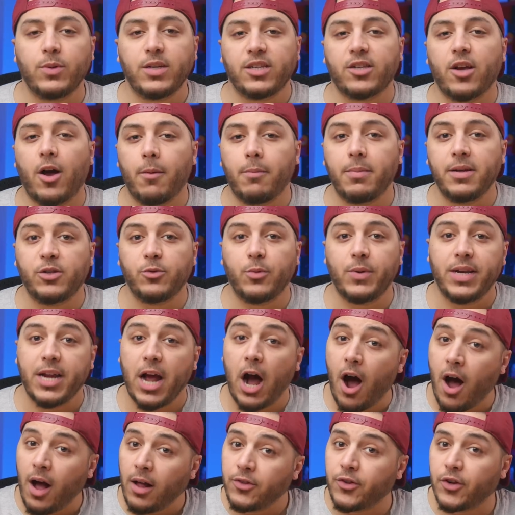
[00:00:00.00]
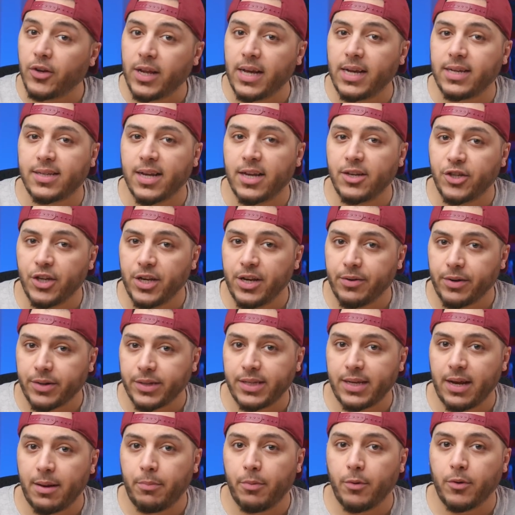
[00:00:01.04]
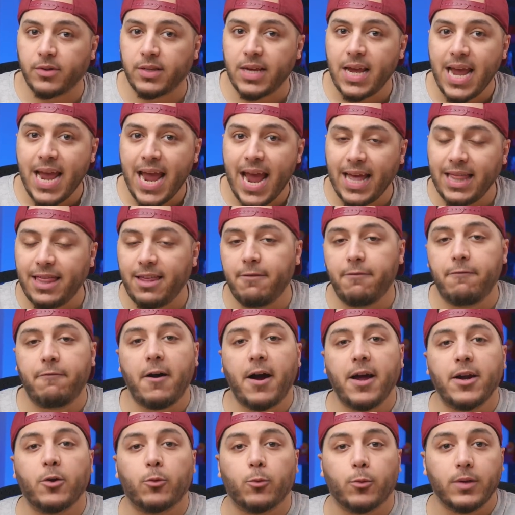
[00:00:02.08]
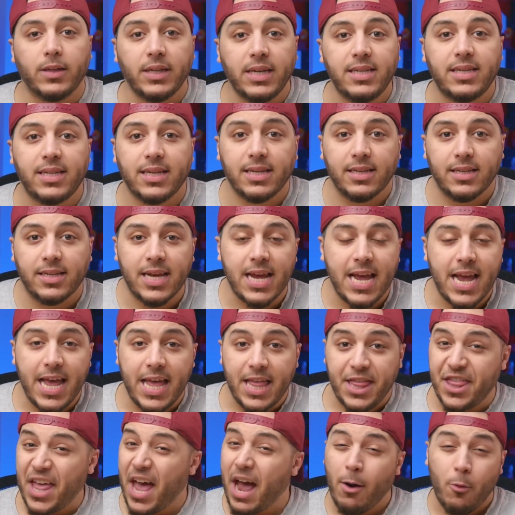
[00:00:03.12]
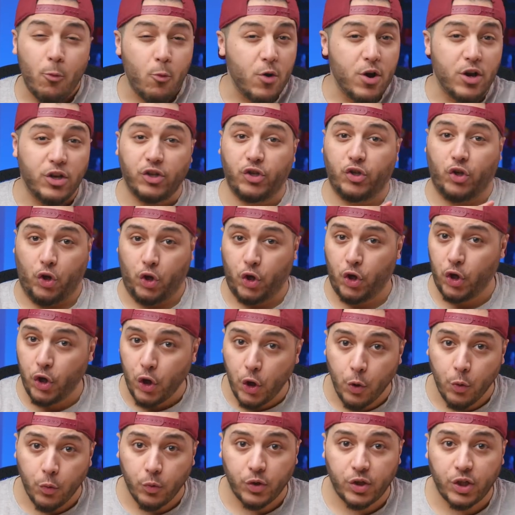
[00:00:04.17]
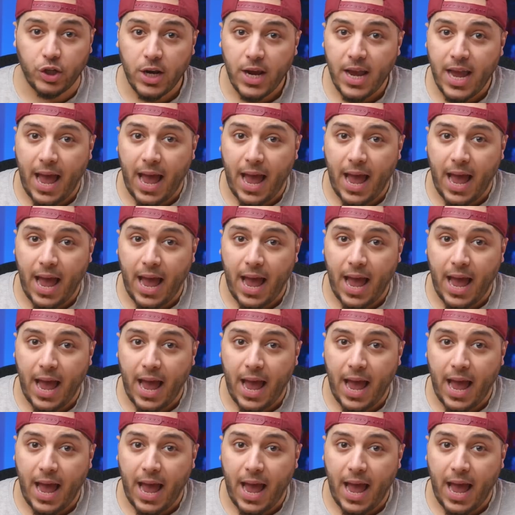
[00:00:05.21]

we saw between Alder Lake's engineering samples and the final releases. That was huge.